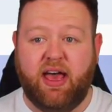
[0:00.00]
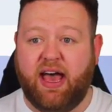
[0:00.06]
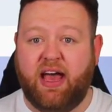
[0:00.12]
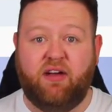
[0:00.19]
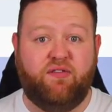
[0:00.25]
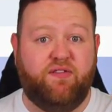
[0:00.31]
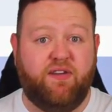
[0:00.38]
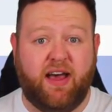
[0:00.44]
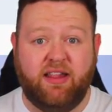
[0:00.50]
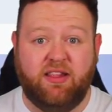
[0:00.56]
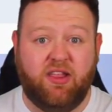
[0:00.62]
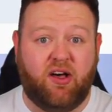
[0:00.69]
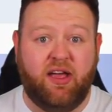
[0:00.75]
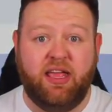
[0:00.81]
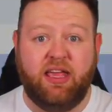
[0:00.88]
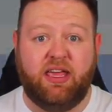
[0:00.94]
and Van
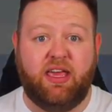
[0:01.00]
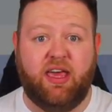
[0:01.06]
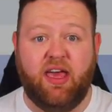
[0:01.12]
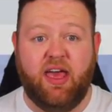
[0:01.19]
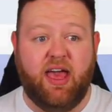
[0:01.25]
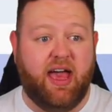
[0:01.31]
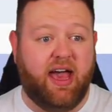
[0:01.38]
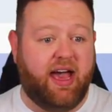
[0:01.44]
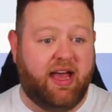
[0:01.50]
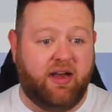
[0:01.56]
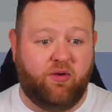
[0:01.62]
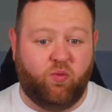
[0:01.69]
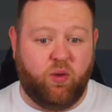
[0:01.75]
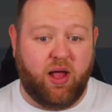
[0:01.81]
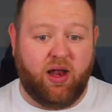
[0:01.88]
Dijk. And